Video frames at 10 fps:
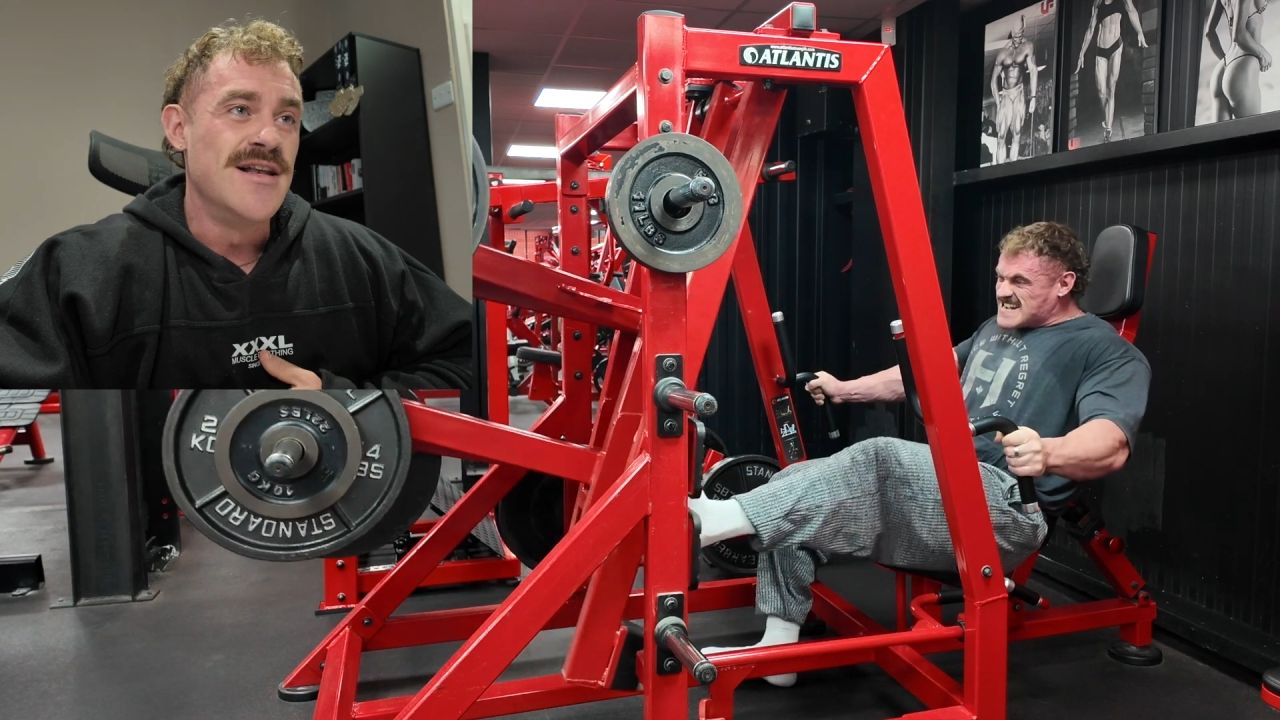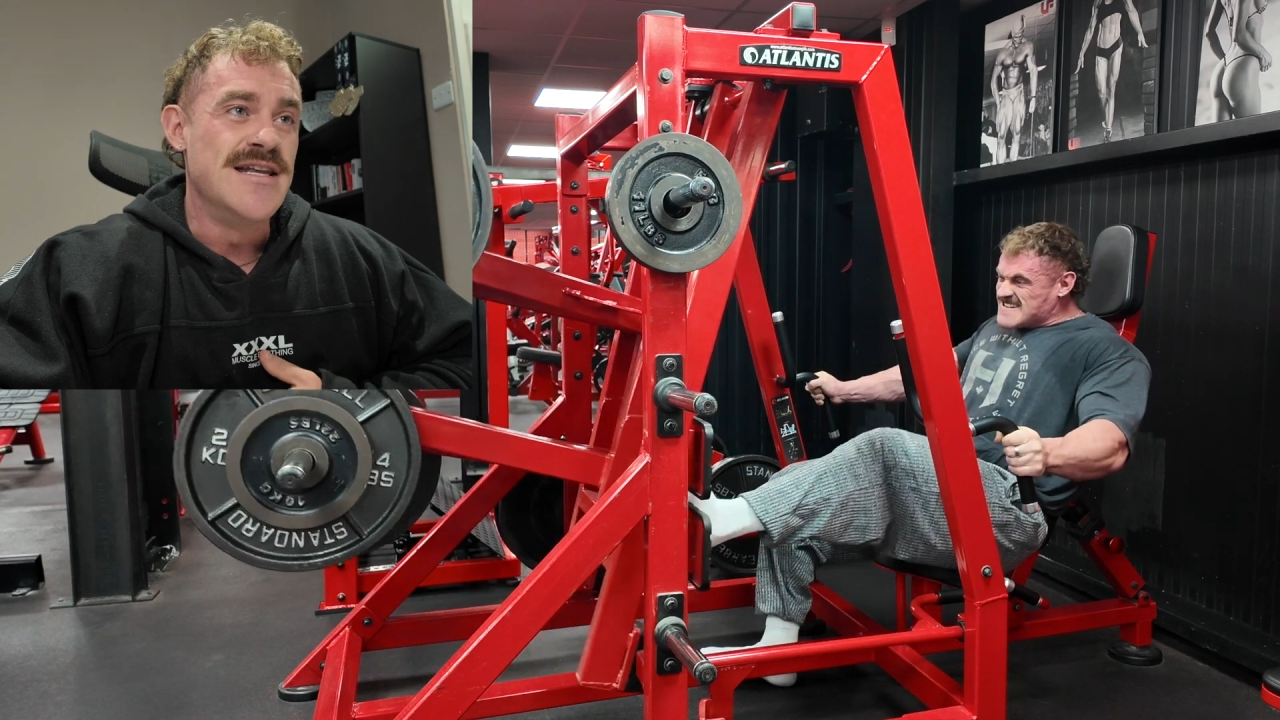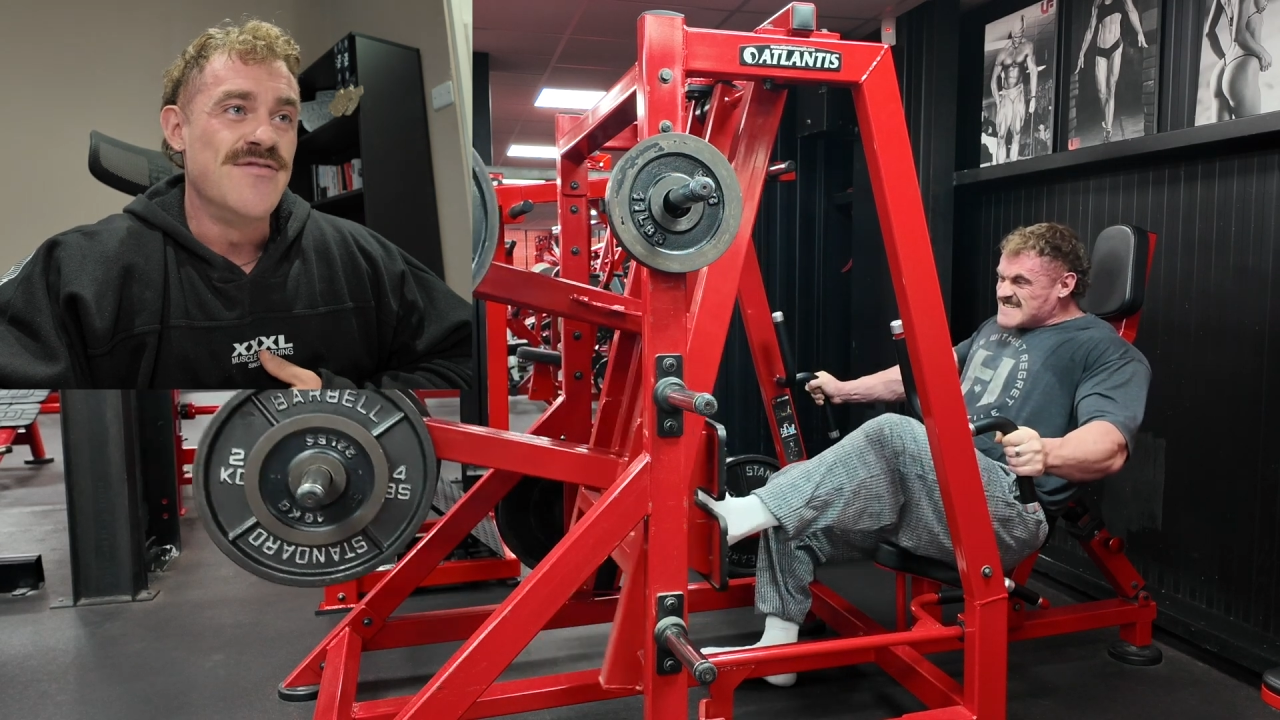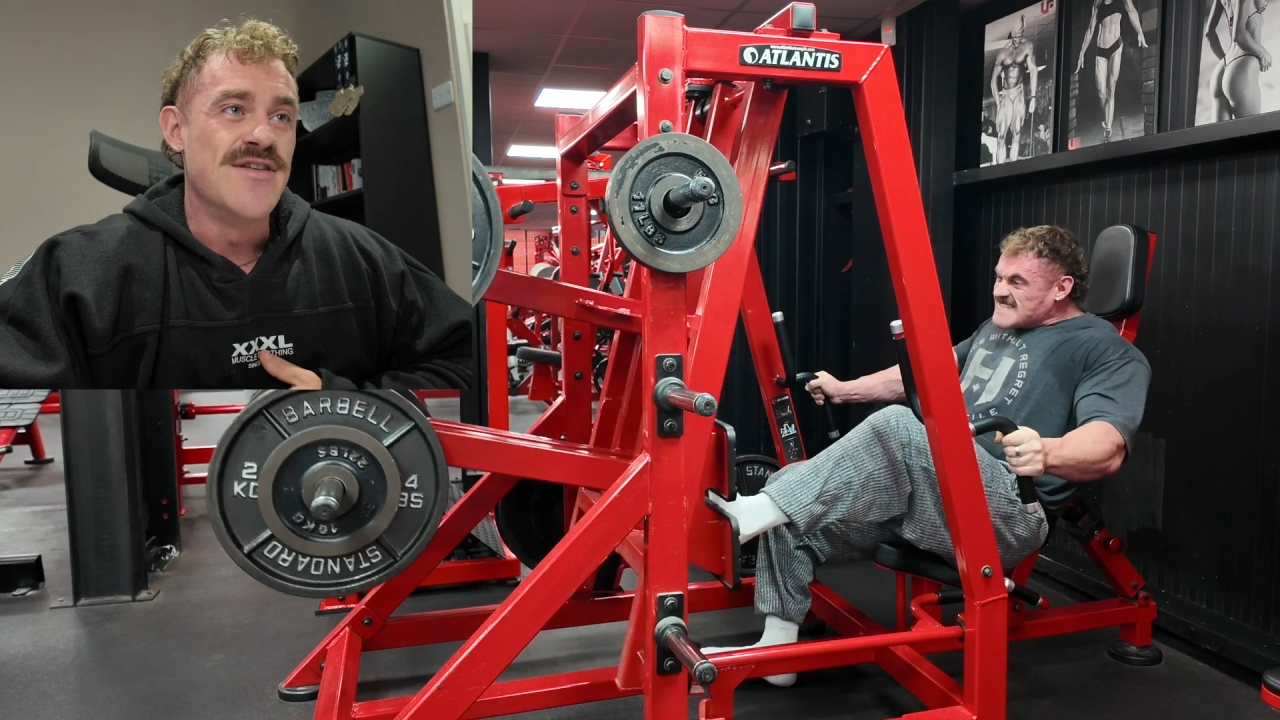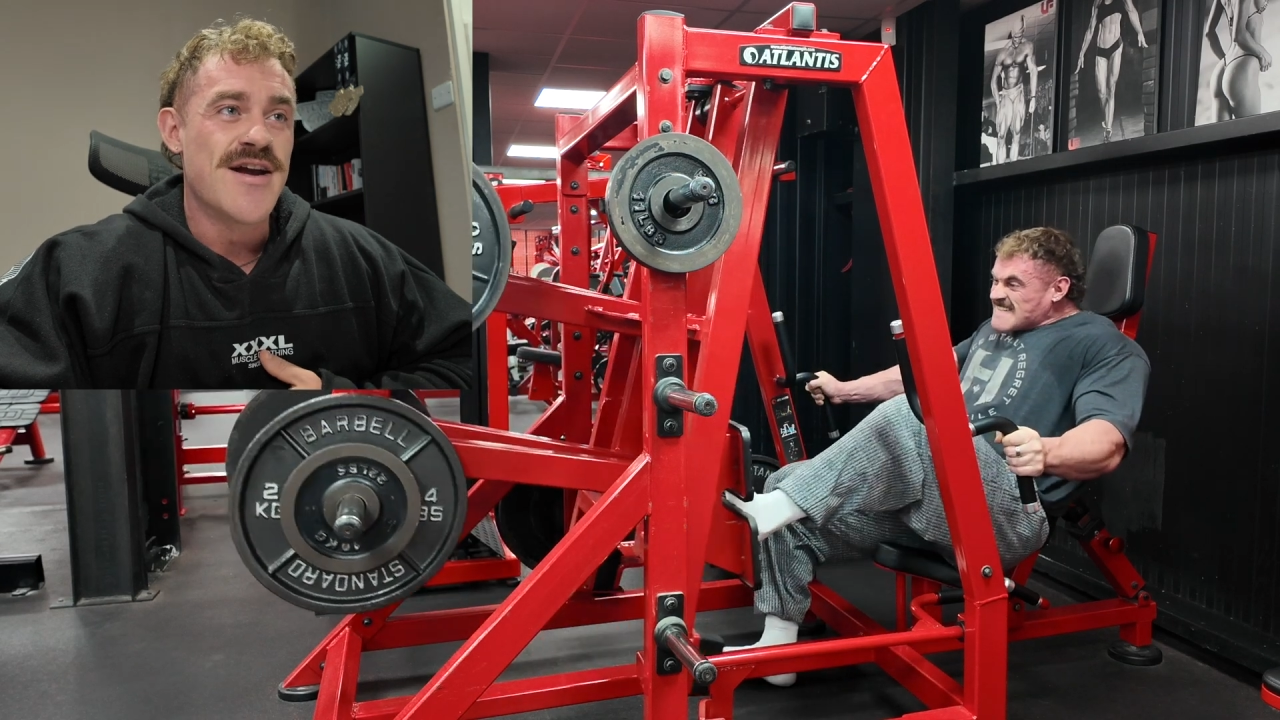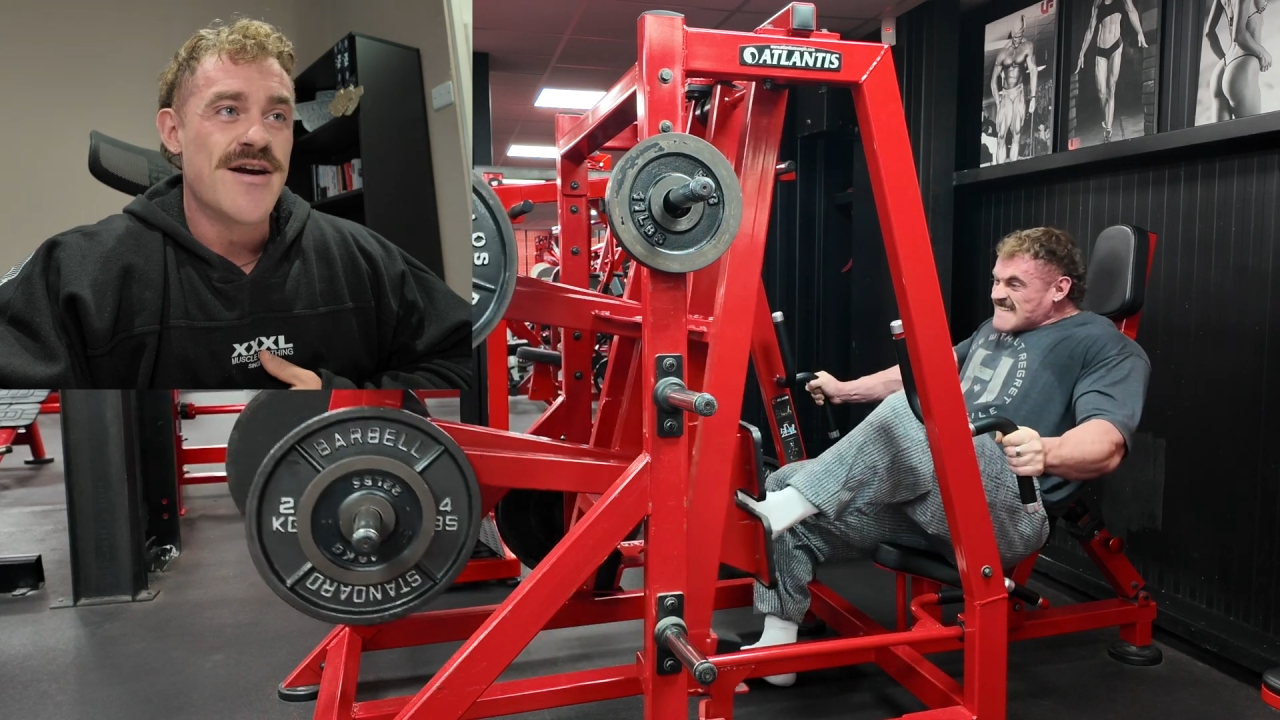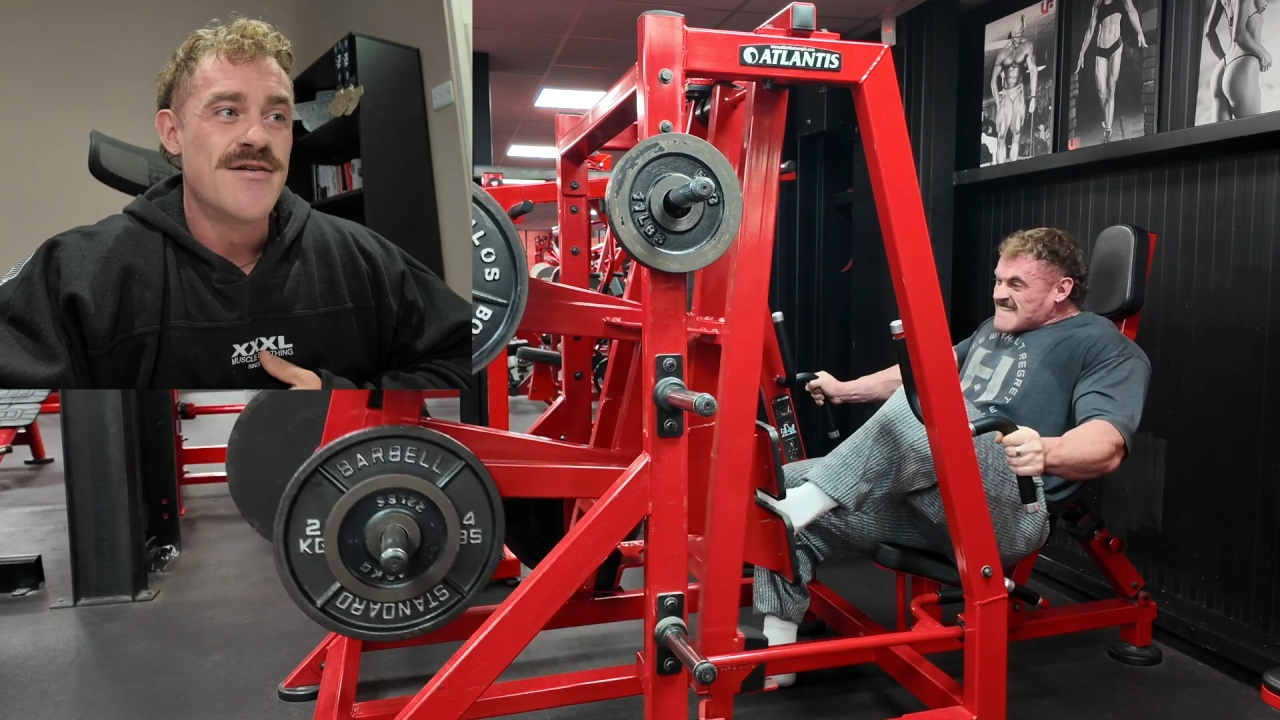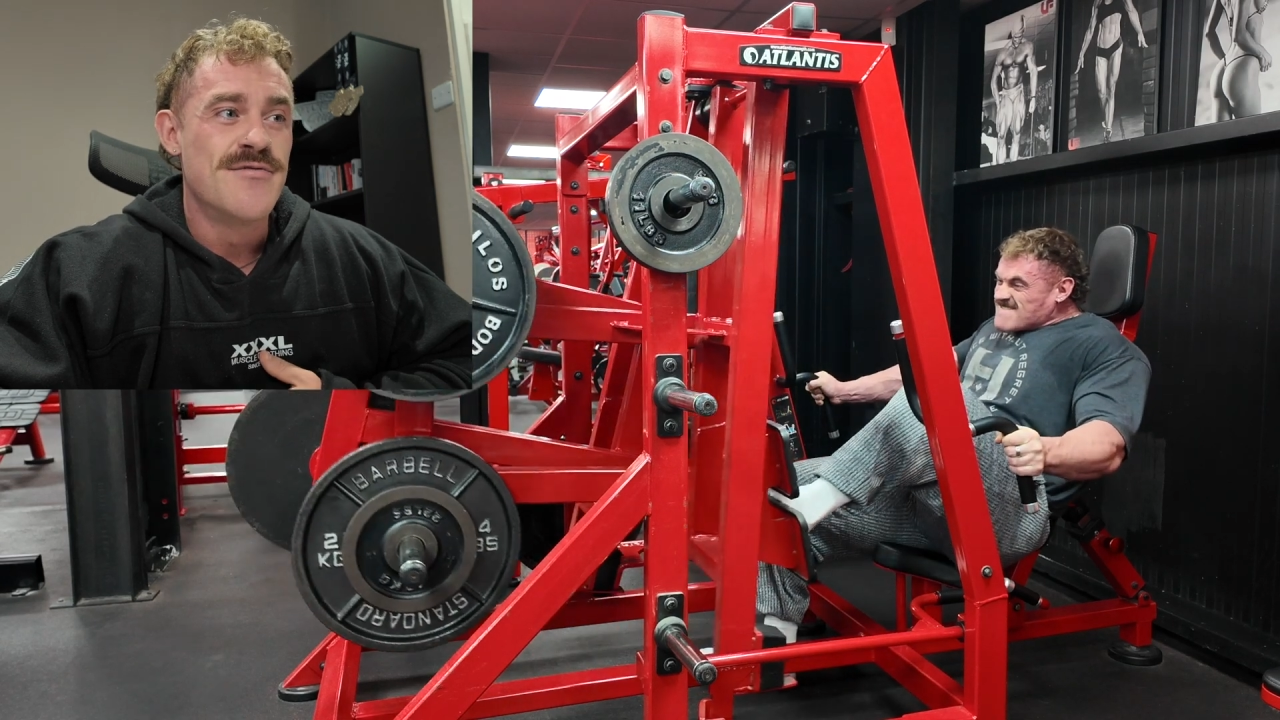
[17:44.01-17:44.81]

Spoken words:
leave you there